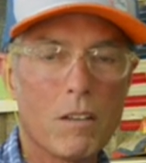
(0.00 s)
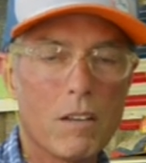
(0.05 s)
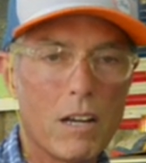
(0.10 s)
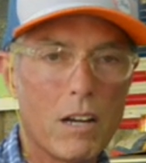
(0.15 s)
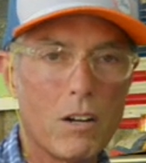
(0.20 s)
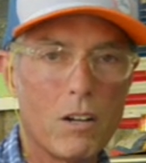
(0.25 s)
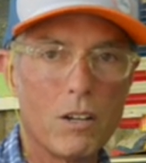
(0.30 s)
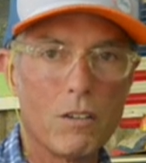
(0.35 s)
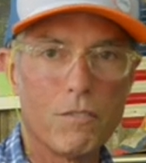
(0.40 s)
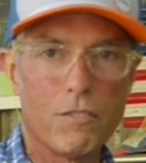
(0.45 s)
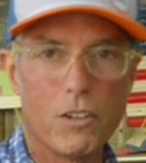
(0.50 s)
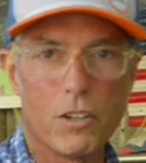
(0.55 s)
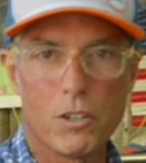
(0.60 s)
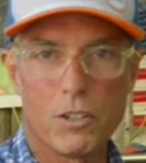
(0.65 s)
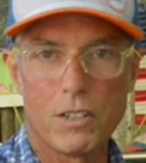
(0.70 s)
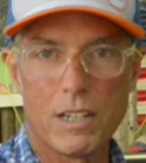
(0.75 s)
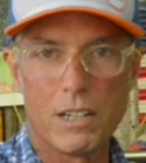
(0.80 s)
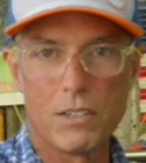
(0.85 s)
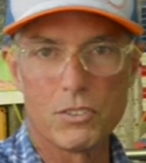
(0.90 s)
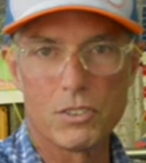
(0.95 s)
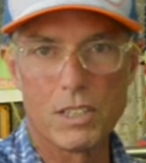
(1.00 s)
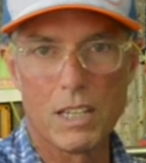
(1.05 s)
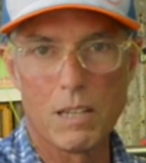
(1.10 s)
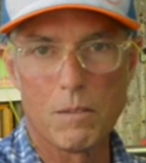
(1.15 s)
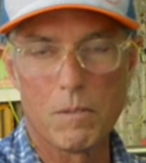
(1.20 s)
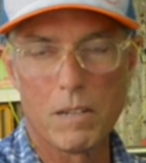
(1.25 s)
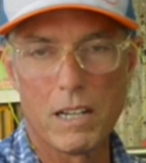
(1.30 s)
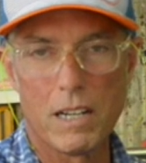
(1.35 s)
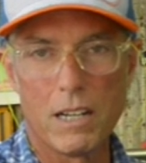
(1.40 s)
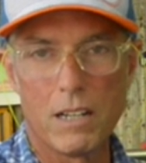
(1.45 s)
aerial photographs
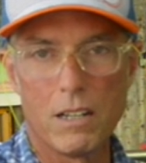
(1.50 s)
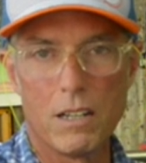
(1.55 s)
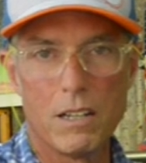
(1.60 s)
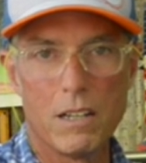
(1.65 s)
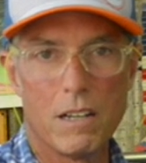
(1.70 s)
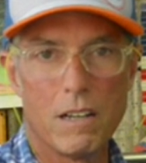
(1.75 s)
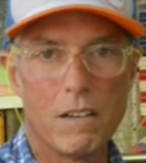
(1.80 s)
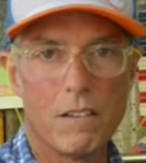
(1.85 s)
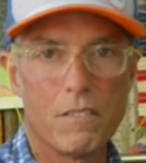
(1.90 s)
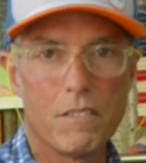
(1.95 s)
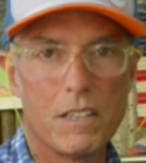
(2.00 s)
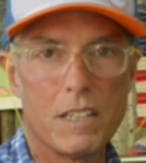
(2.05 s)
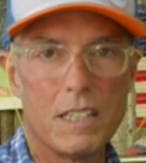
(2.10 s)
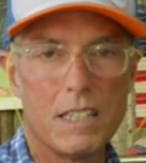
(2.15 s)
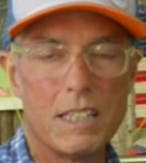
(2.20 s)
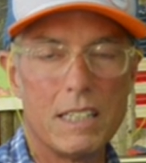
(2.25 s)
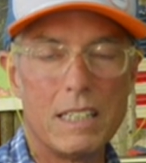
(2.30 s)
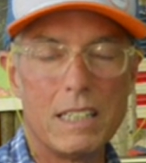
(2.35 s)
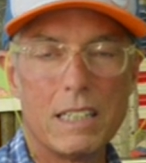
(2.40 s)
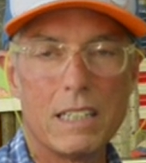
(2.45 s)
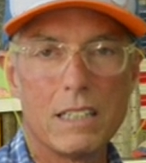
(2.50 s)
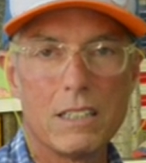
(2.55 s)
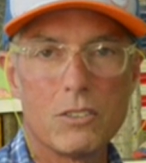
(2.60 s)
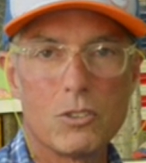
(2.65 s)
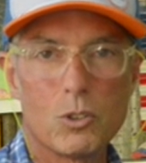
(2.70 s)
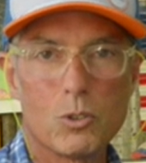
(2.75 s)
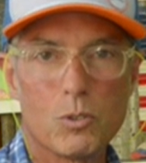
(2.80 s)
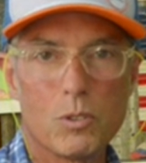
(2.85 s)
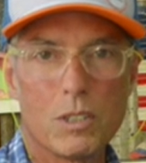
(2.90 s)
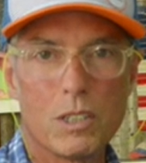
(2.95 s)
came out of the
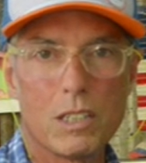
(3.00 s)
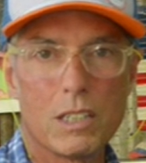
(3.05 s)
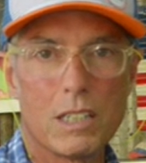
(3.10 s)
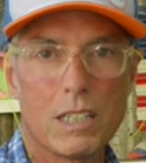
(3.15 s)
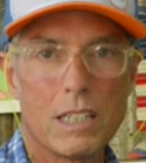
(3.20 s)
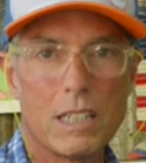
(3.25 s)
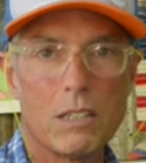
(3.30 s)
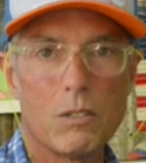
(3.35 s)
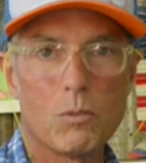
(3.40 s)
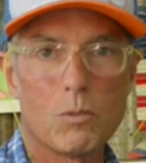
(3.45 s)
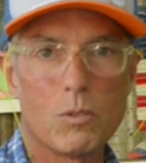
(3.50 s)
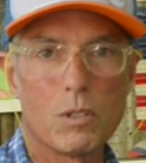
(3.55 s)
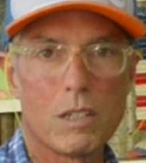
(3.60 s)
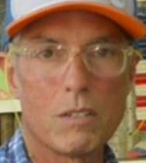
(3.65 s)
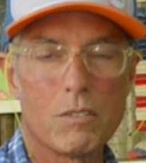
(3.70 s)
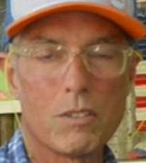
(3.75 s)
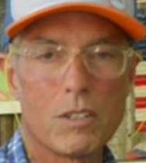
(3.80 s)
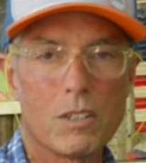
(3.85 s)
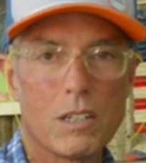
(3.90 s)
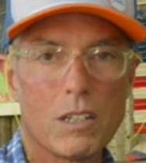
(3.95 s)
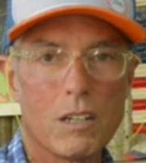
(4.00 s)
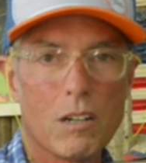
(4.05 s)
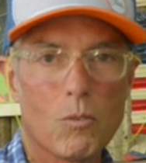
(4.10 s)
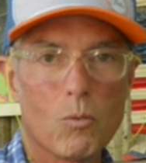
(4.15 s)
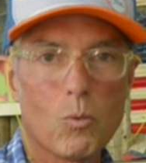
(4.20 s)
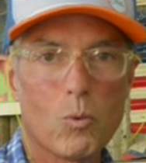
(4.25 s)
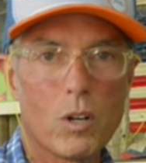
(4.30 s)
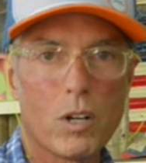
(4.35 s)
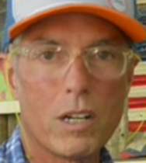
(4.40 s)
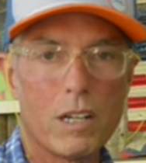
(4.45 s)
Trinity River
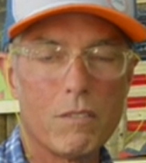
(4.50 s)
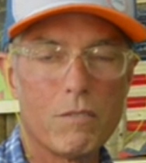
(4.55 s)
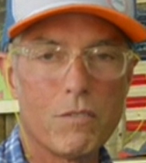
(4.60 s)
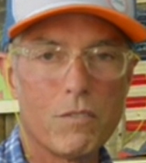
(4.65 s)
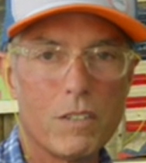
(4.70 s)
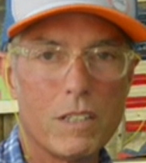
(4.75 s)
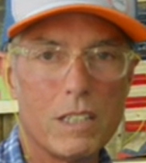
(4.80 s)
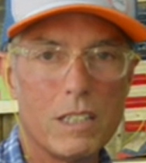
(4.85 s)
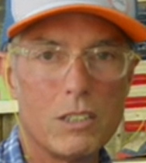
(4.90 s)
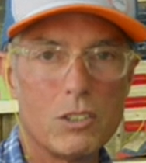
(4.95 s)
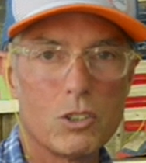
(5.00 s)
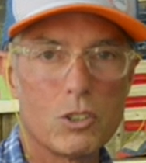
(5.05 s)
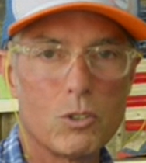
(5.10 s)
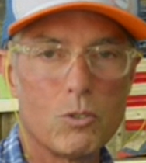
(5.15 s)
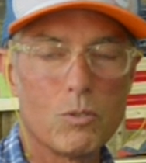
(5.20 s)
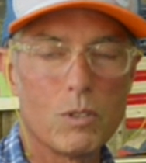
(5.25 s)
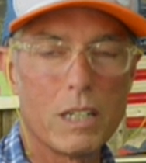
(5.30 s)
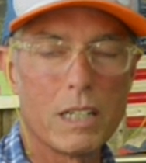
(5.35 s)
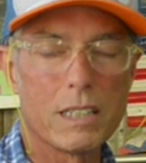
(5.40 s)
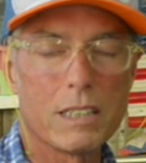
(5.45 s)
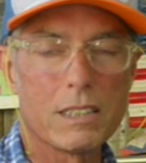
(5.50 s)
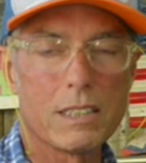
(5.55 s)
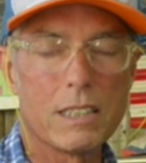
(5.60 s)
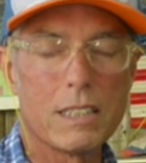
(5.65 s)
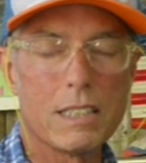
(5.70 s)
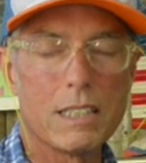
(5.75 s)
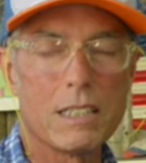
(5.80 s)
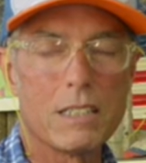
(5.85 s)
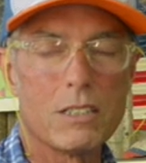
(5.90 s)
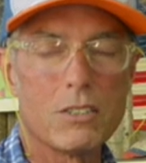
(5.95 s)
where it feeds directly
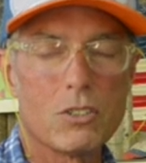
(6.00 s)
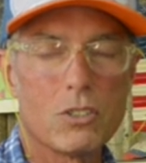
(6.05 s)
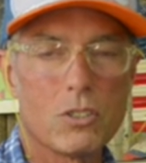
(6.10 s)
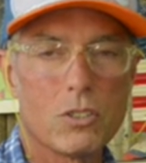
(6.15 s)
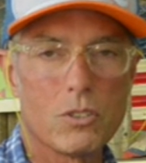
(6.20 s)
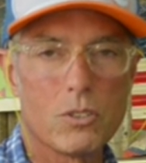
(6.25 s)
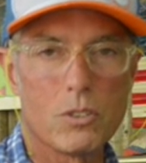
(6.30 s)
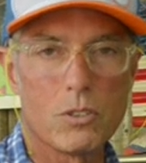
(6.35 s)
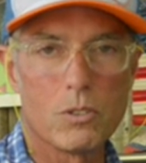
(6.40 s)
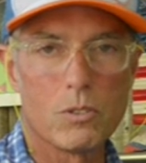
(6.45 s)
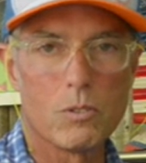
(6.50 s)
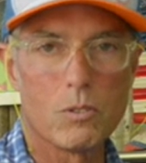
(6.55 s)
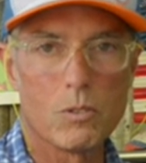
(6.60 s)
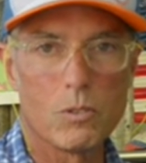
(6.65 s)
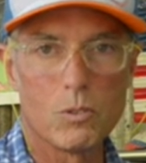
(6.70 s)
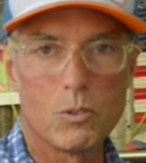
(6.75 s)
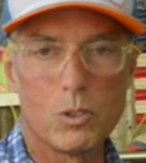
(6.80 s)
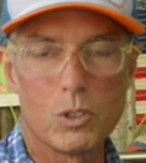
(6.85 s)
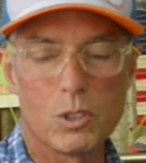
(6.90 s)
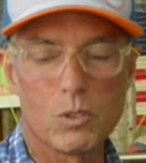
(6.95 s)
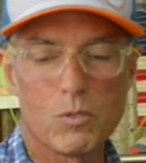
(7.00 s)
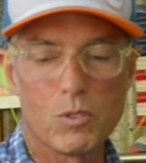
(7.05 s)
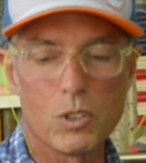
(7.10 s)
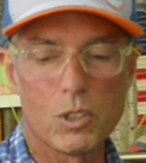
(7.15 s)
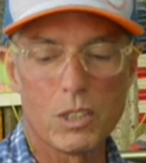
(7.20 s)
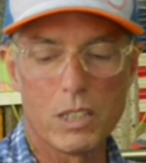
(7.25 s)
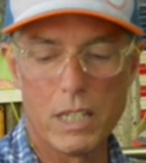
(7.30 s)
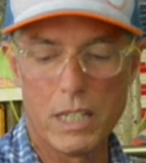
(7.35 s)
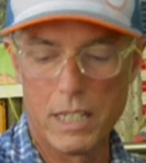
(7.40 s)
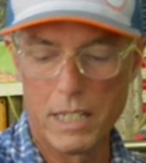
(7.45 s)
into
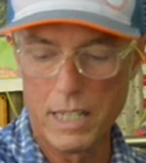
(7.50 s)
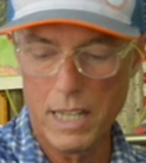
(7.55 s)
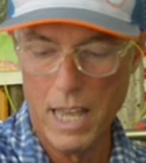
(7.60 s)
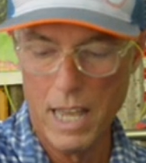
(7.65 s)
Lewisville Lake